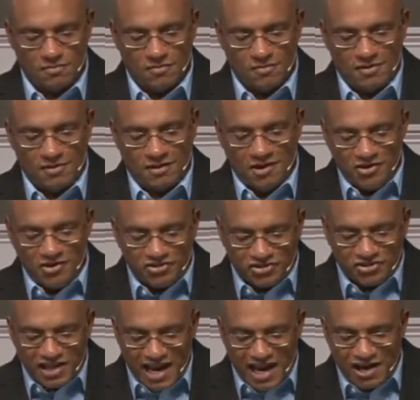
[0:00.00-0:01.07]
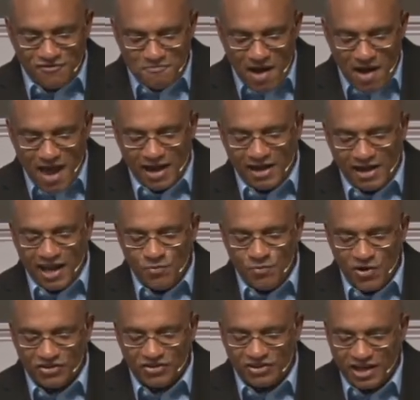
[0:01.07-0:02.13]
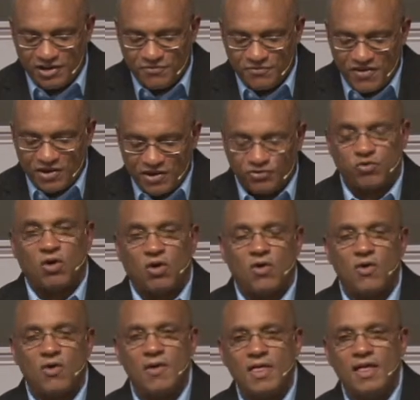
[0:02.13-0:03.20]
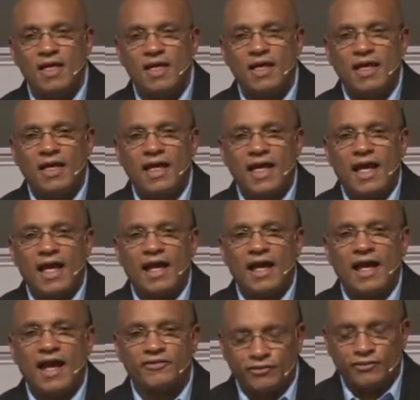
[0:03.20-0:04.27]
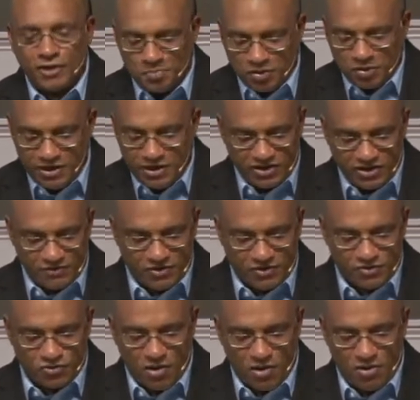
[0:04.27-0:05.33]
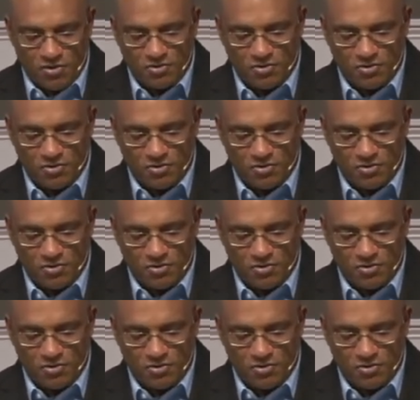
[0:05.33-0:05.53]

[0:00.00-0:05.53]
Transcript: It is a state of mind in which the individual has complete self-control.